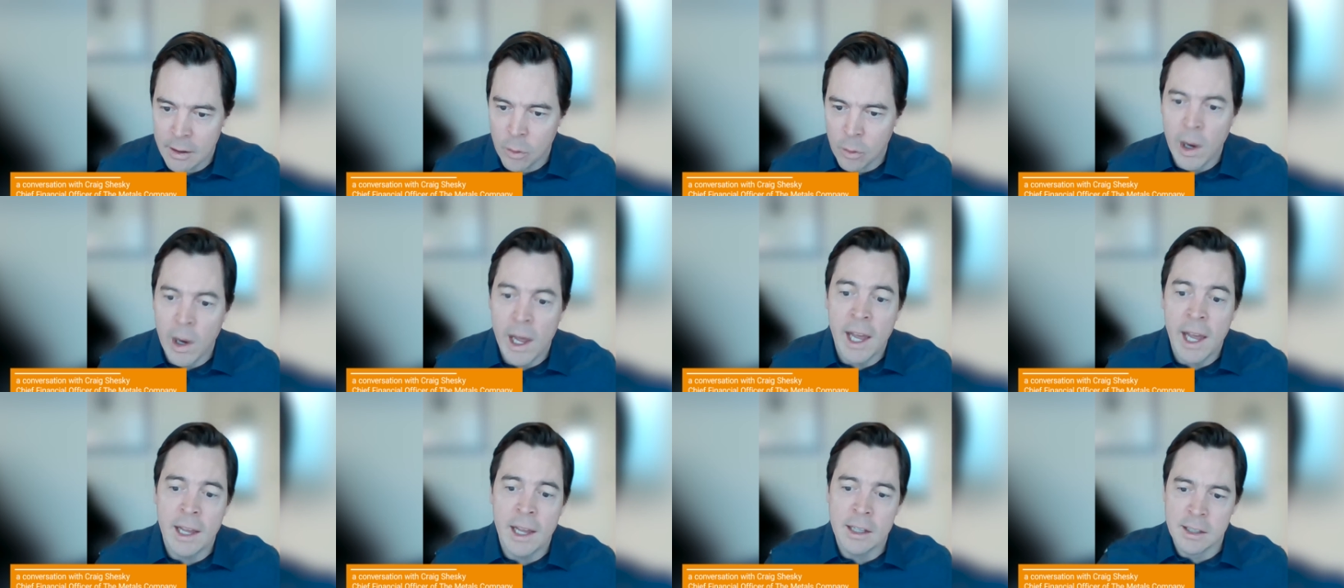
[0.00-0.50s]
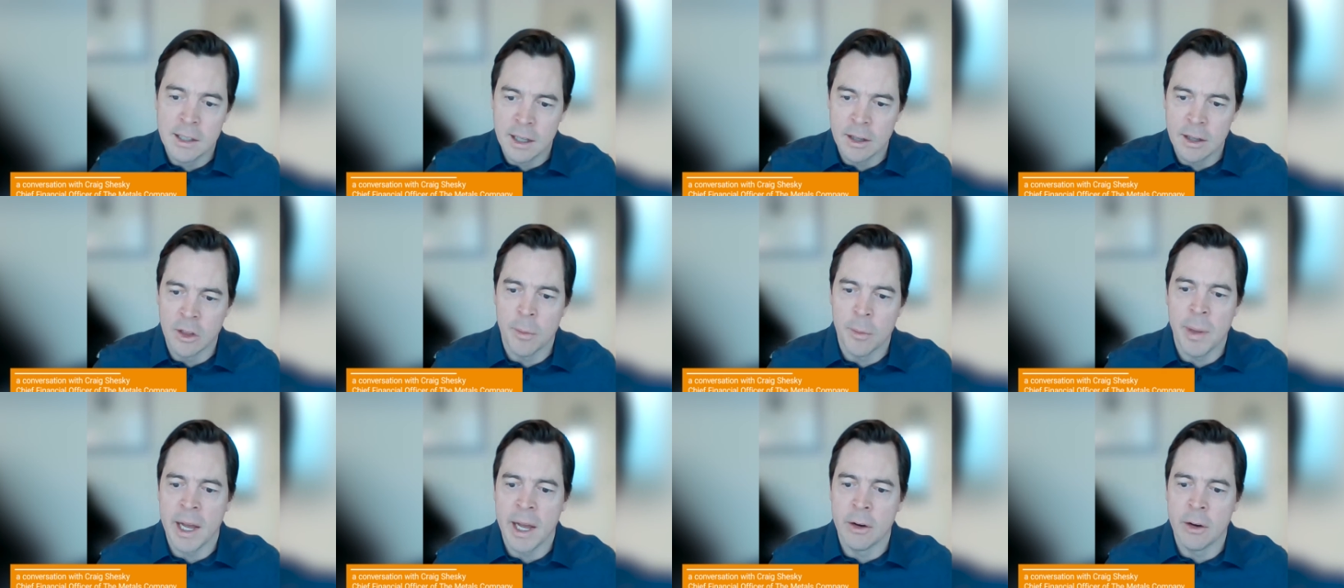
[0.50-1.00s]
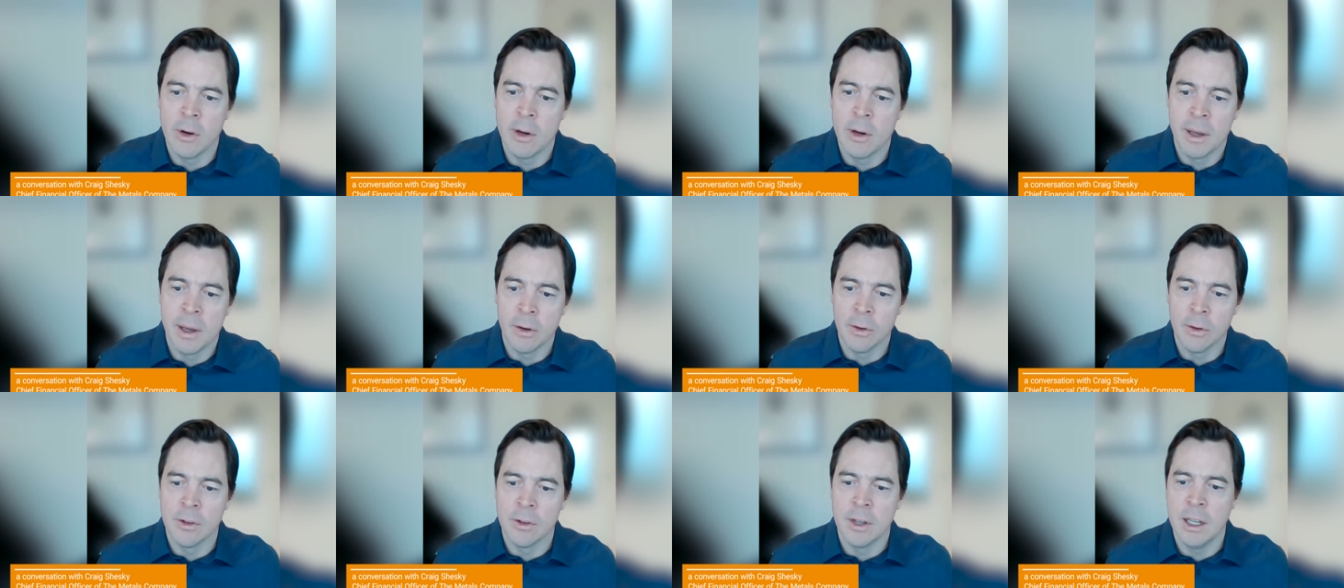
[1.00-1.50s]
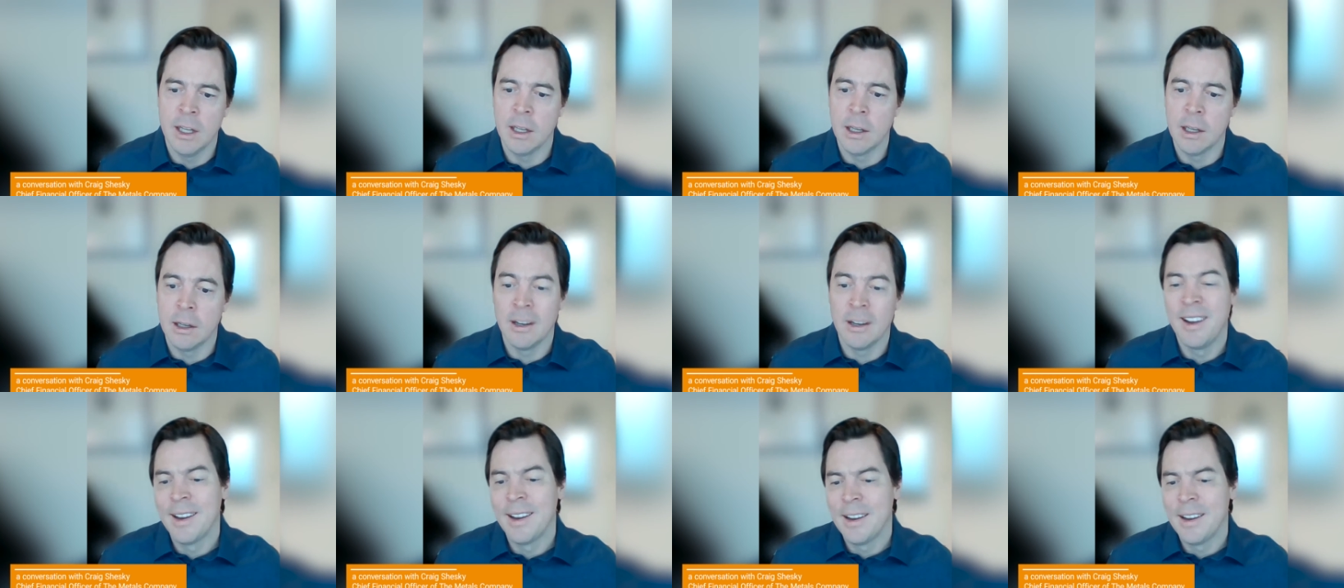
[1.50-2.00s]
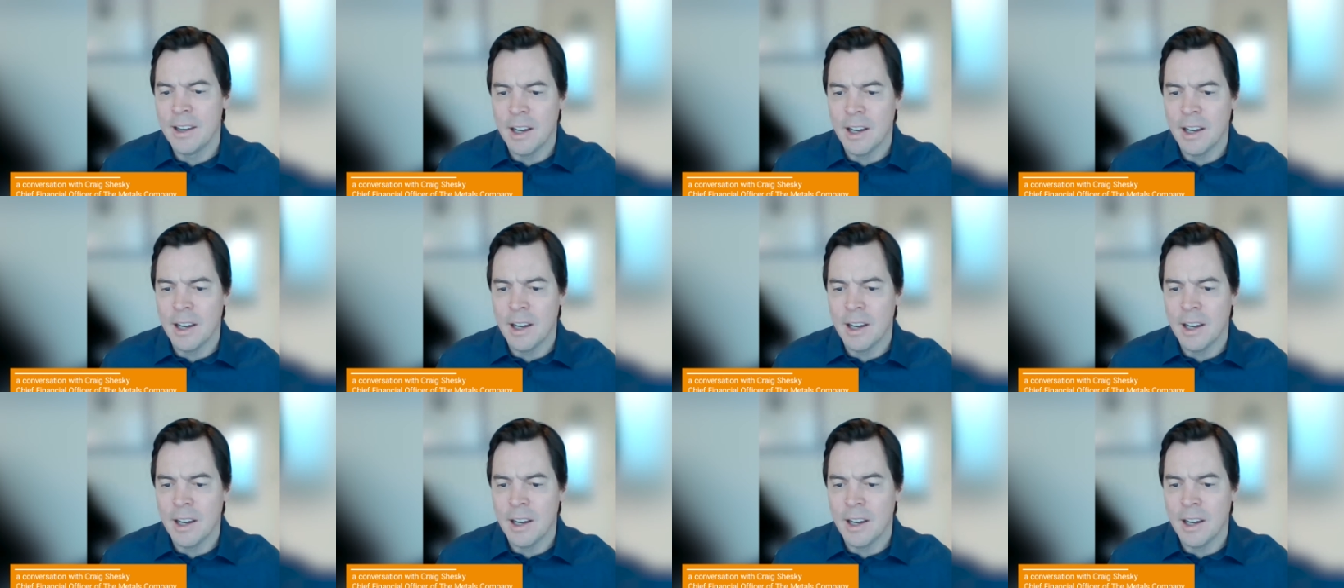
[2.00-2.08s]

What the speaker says: way to get the battery metals needed,